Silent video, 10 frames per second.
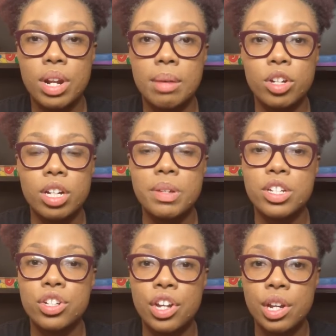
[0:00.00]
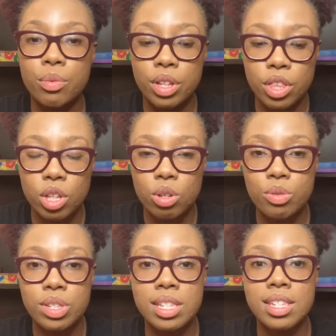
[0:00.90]
I'm going to be sharing with you
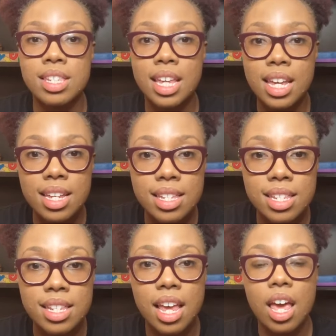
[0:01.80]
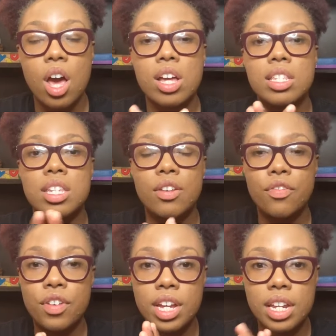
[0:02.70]
6
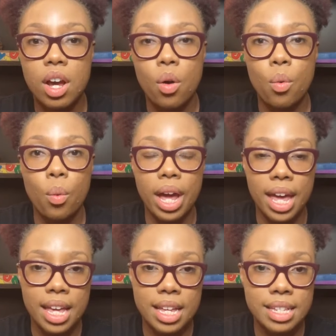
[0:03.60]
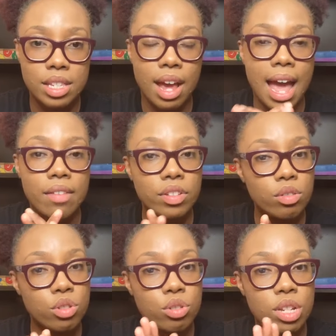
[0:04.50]
different ways,
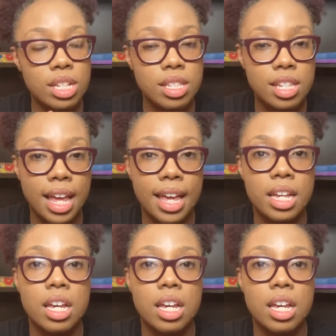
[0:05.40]
avenues you can take